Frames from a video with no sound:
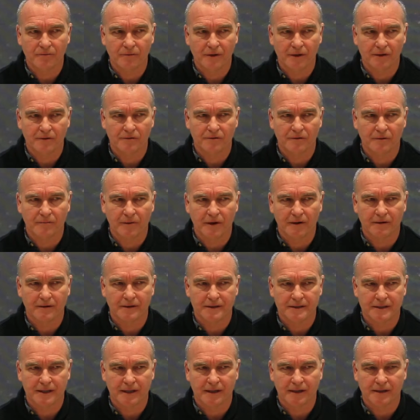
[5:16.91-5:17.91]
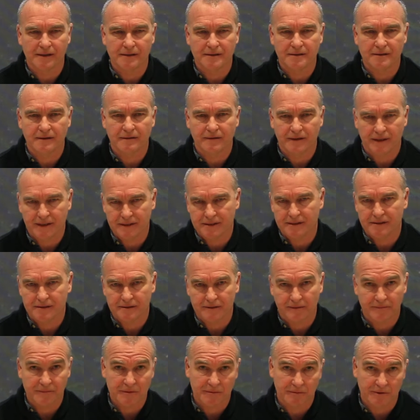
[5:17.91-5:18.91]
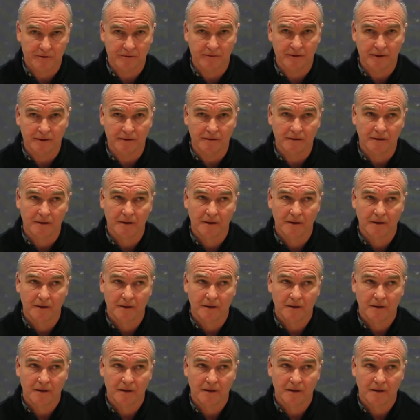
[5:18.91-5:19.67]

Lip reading: we could democratise the relationships between